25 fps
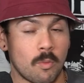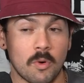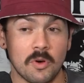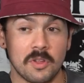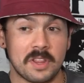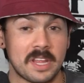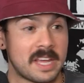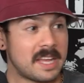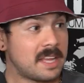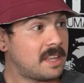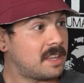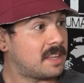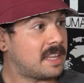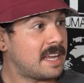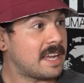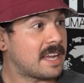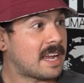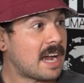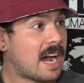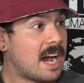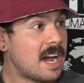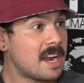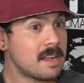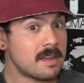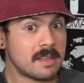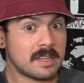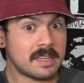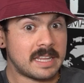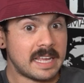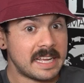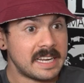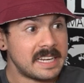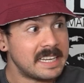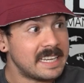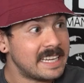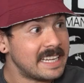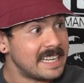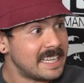Well,
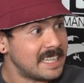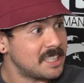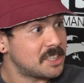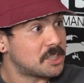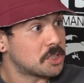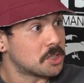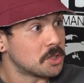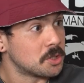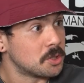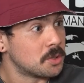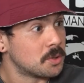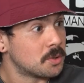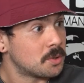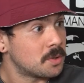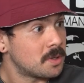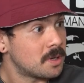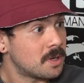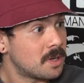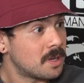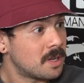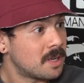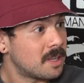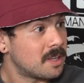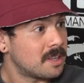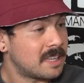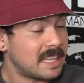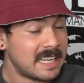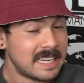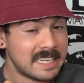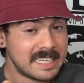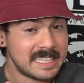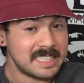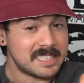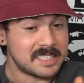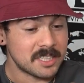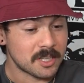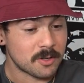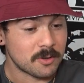they need
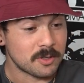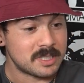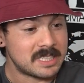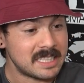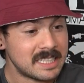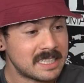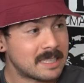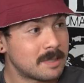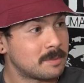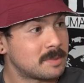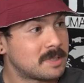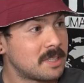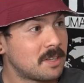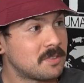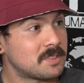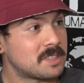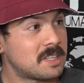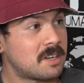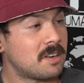to critique themselves